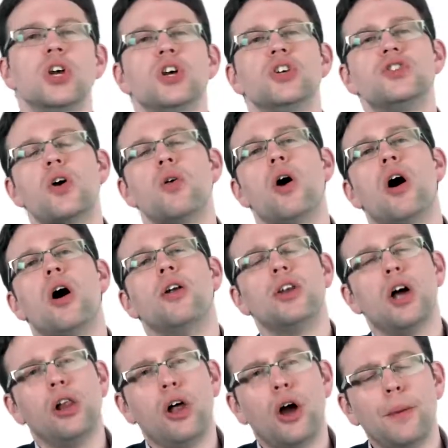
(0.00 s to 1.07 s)
So our
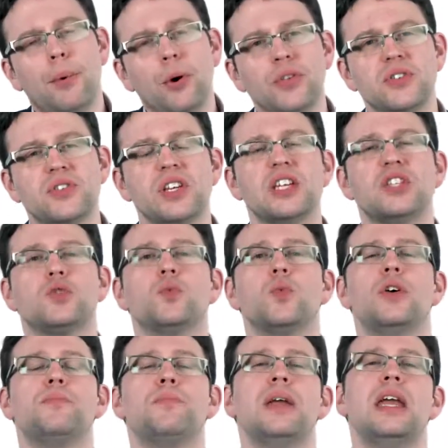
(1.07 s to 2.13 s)
null hypothesis
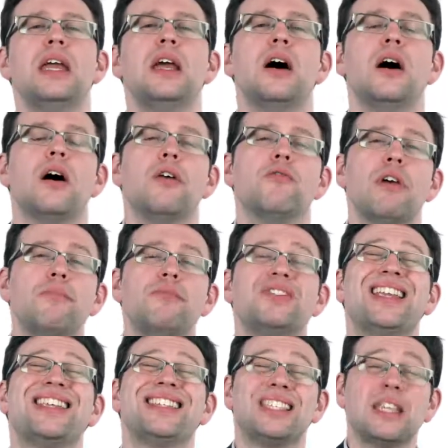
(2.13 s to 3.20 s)
would be
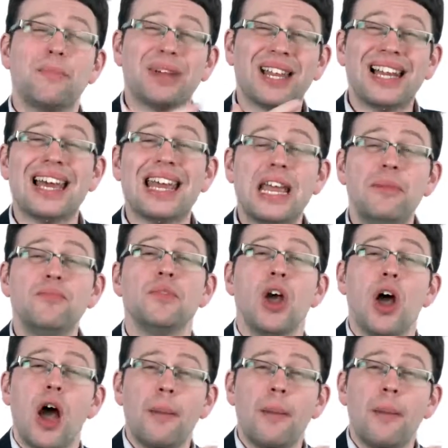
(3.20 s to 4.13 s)
represent some claim